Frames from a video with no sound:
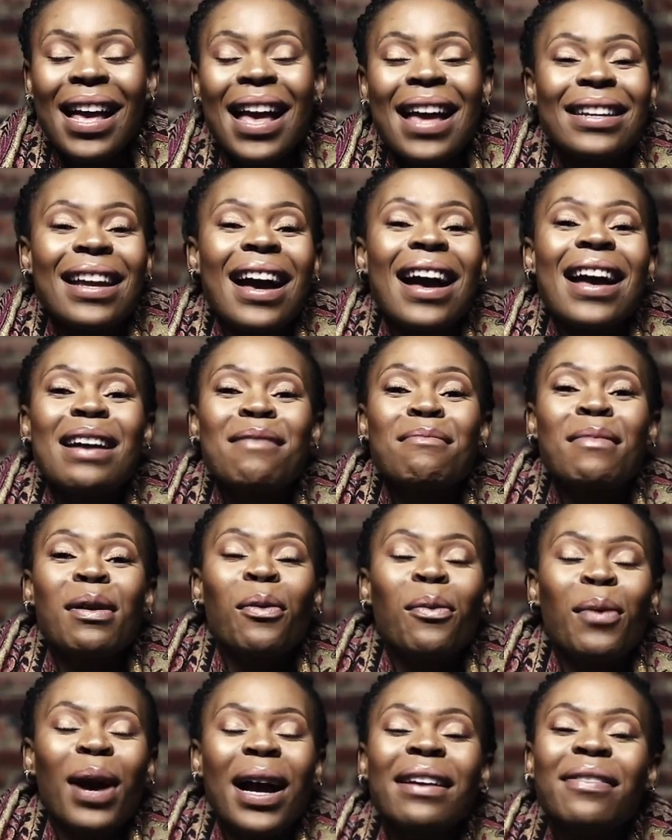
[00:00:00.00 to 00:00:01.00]
and I am a
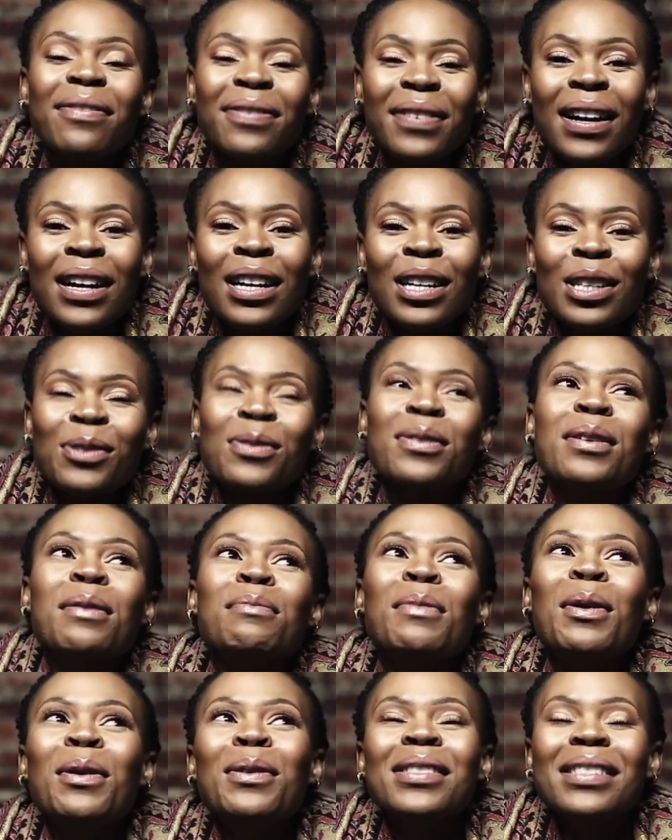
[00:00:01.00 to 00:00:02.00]
wife to the
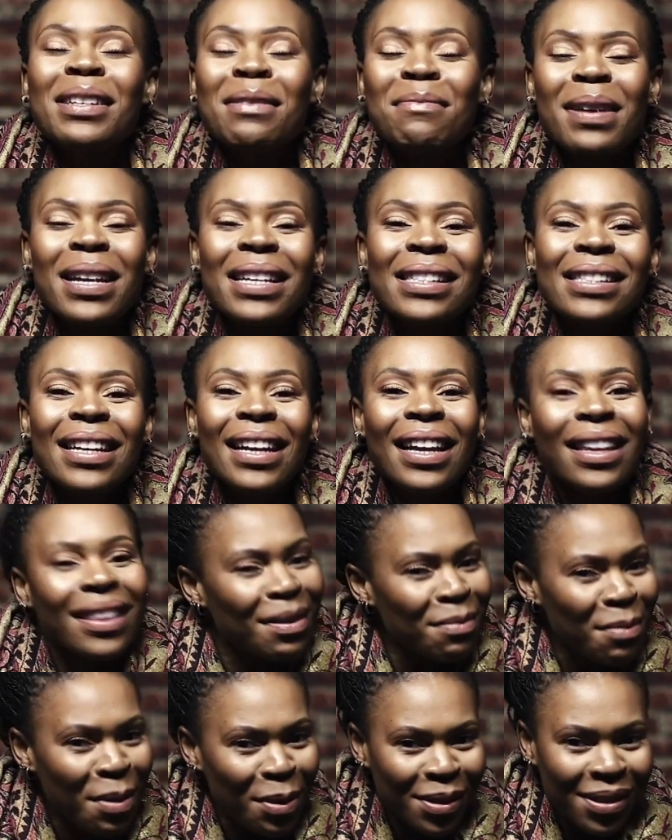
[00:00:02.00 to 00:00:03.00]
most amazing and
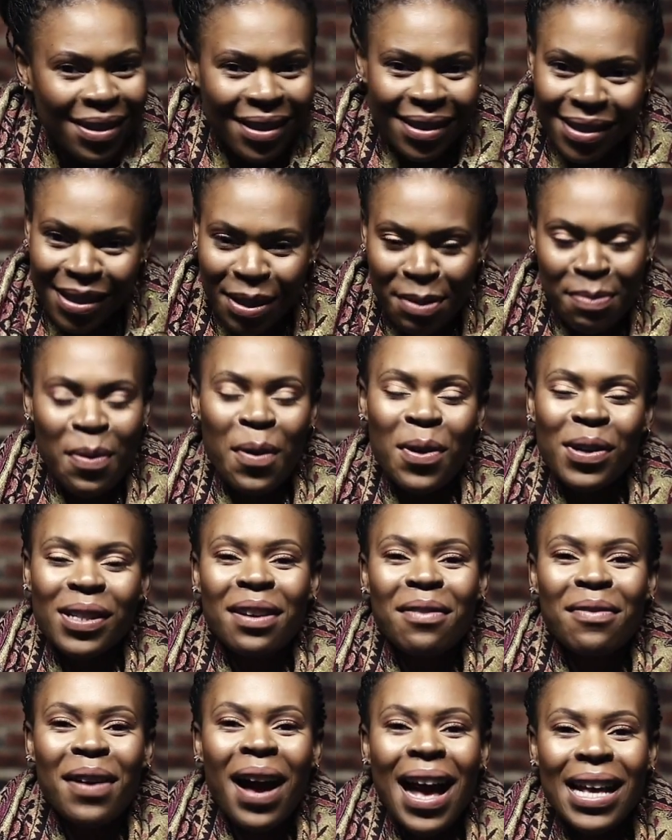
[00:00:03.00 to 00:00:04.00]
the most
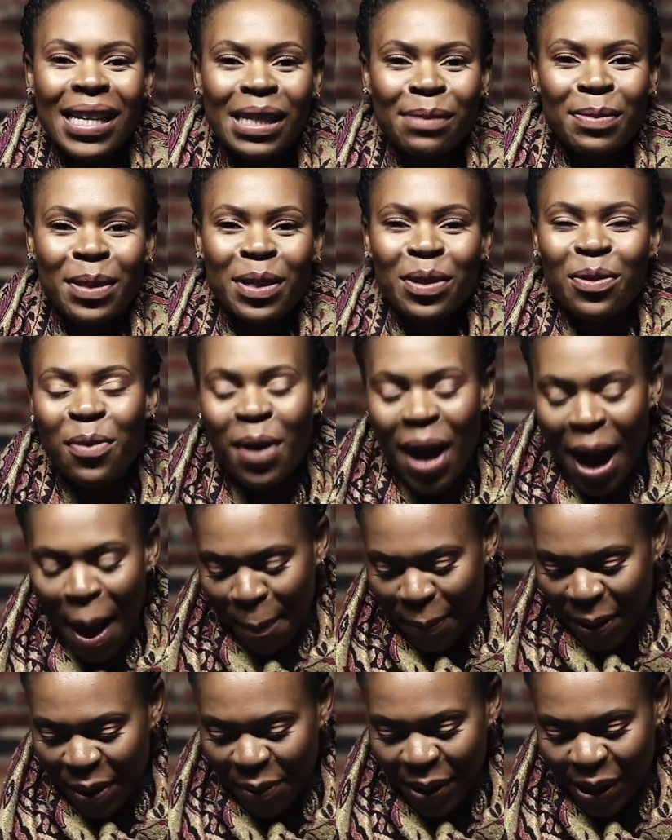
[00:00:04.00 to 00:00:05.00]
supportive husband,
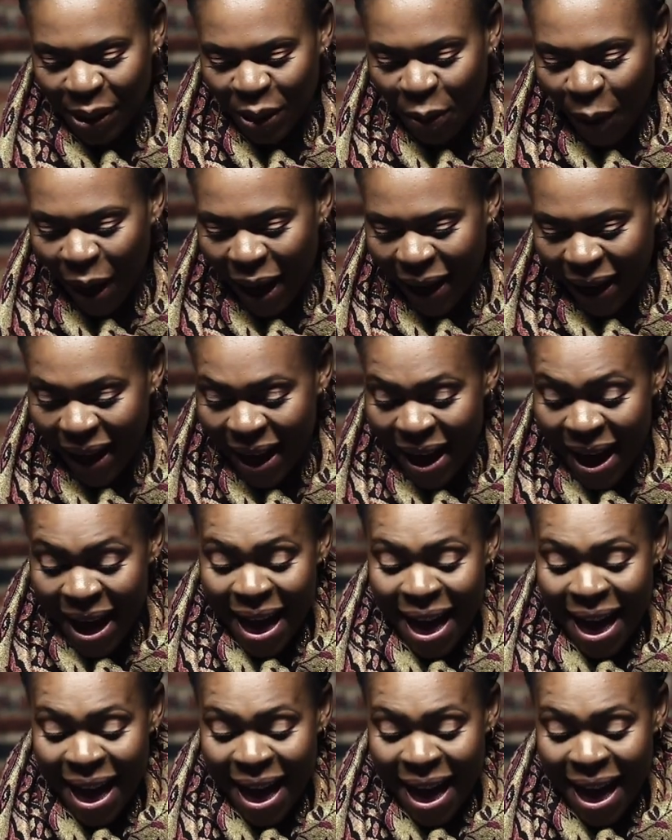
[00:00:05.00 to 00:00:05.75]
Gqwaka.